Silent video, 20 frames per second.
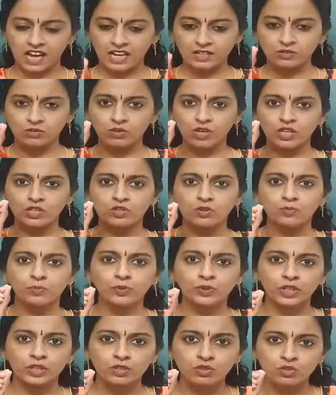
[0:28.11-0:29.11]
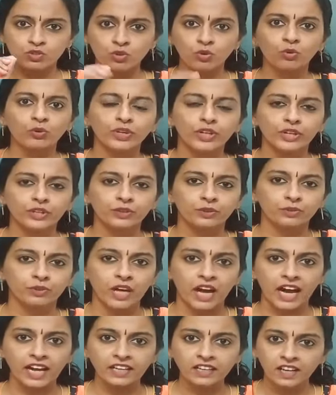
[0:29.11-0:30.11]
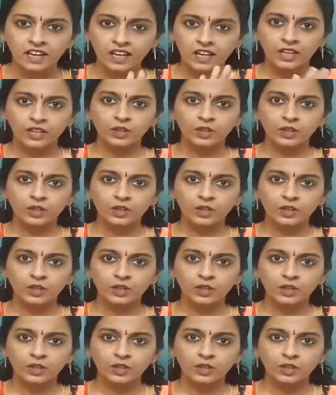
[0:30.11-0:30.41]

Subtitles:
as soon as you put a stone into that,